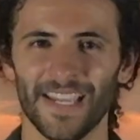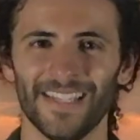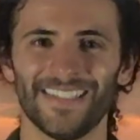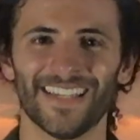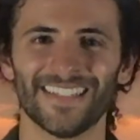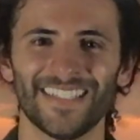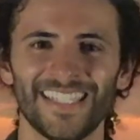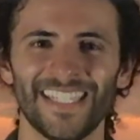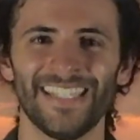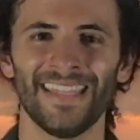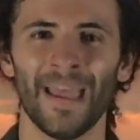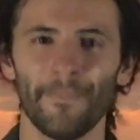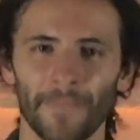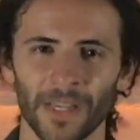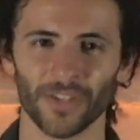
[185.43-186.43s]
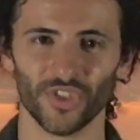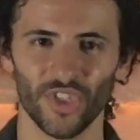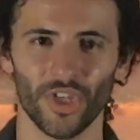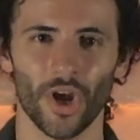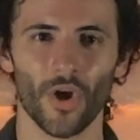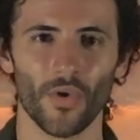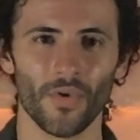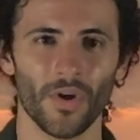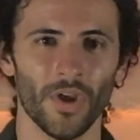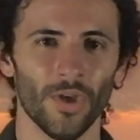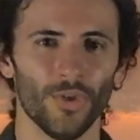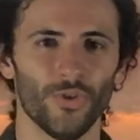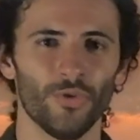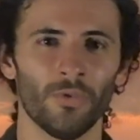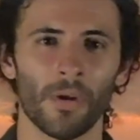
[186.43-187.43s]
It's a stepping stone
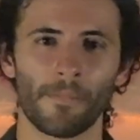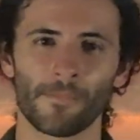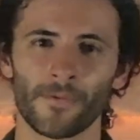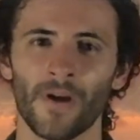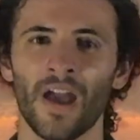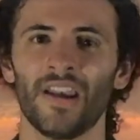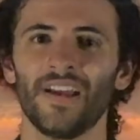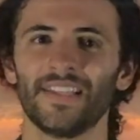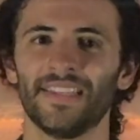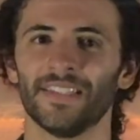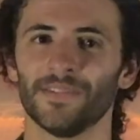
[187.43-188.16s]
to a product